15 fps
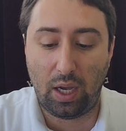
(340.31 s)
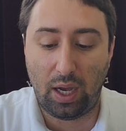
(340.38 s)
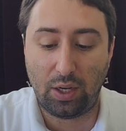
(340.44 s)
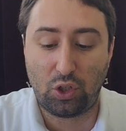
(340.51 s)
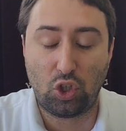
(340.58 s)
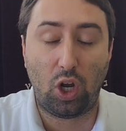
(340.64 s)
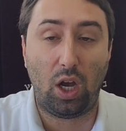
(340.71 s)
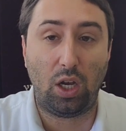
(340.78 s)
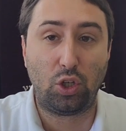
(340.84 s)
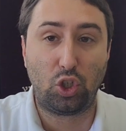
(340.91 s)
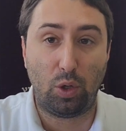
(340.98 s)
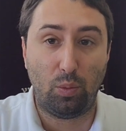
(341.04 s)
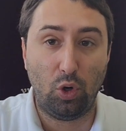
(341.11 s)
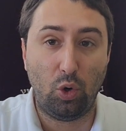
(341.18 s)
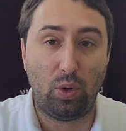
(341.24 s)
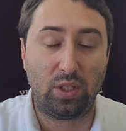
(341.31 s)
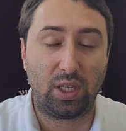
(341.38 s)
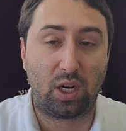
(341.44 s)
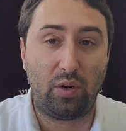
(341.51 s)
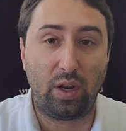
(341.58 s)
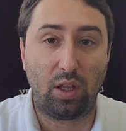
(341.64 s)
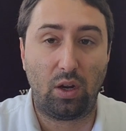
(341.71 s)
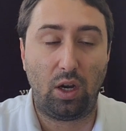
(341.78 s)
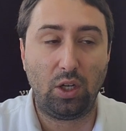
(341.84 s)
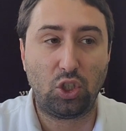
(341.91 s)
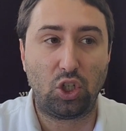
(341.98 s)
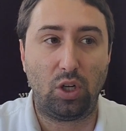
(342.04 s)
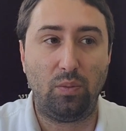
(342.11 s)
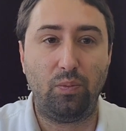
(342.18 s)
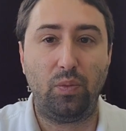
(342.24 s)
Asham who? It's like a regular
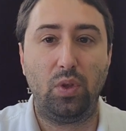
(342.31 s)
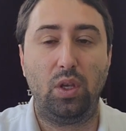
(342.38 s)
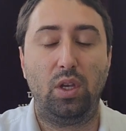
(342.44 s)
Asham.